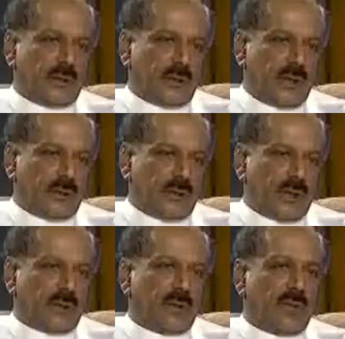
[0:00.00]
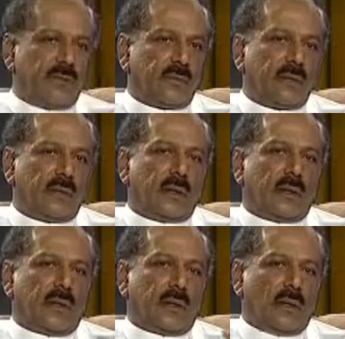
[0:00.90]
has taken off,
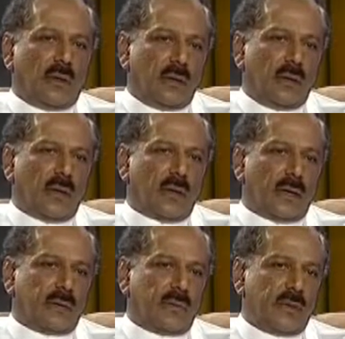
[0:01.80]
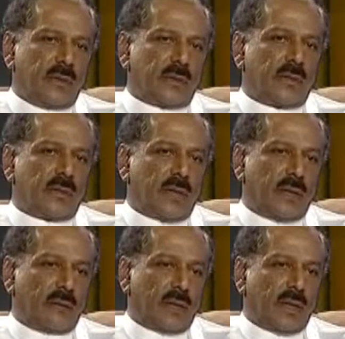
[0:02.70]
and all the government ministries and
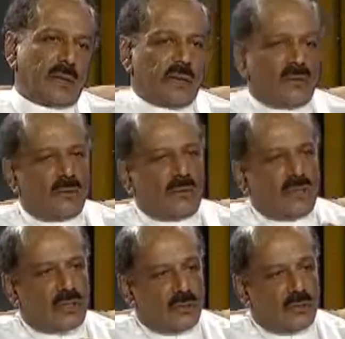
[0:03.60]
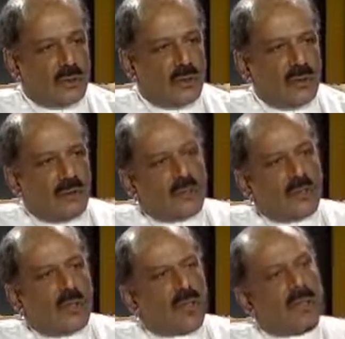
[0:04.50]
departments would be shifted
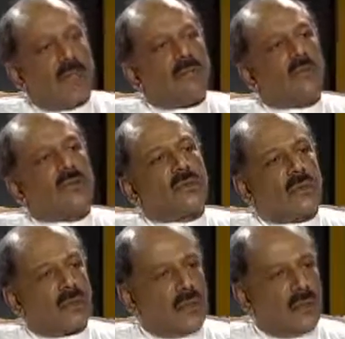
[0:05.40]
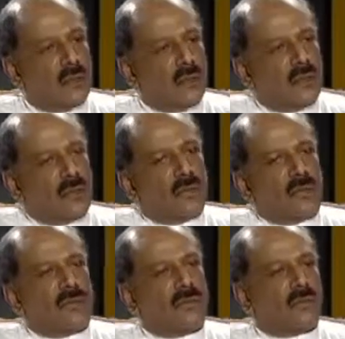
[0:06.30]
so that Colombo city
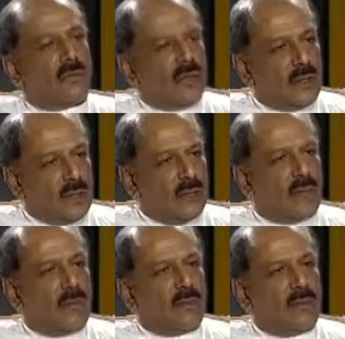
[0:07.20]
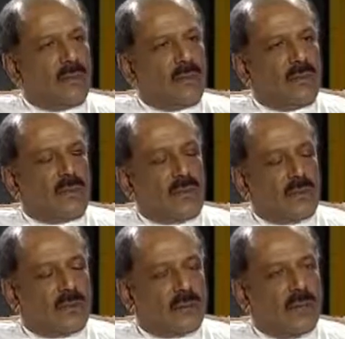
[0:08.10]
would be further developed with a lot
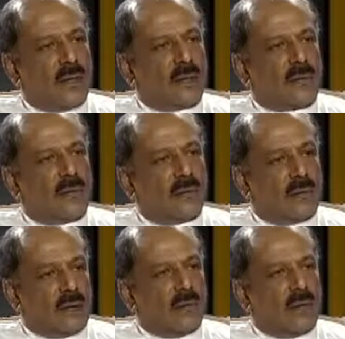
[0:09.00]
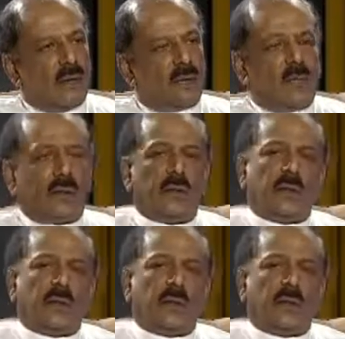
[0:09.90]
of space for development.